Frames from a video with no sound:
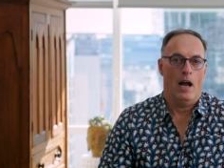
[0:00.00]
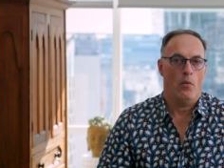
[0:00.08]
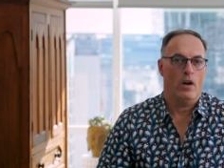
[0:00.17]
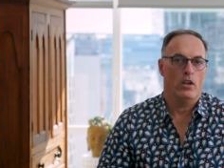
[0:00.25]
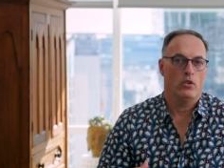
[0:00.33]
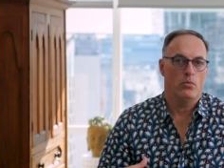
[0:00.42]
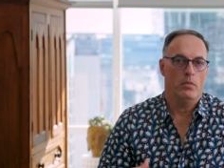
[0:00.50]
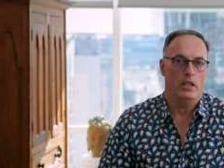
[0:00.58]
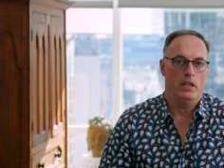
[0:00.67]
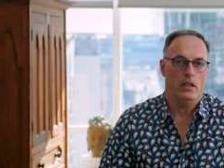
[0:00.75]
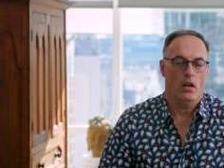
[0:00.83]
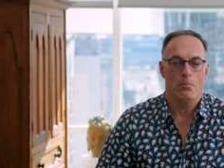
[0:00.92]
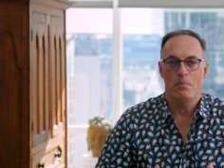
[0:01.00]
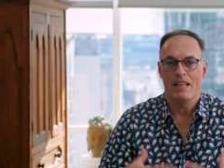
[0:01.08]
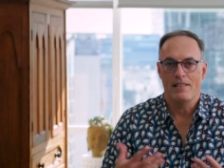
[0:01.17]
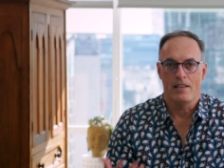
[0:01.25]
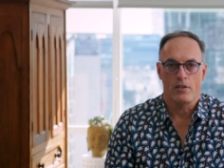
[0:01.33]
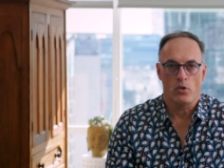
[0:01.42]
I wanted to be a
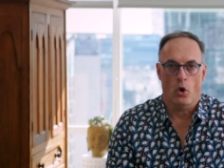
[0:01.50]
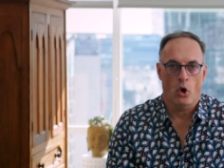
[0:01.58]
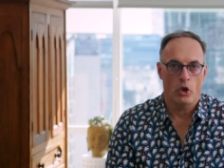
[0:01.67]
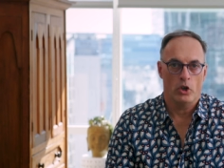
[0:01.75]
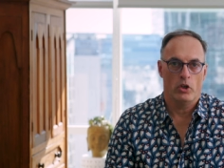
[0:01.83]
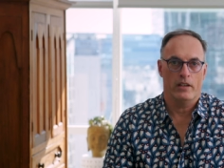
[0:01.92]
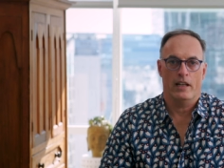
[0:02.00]
business owner,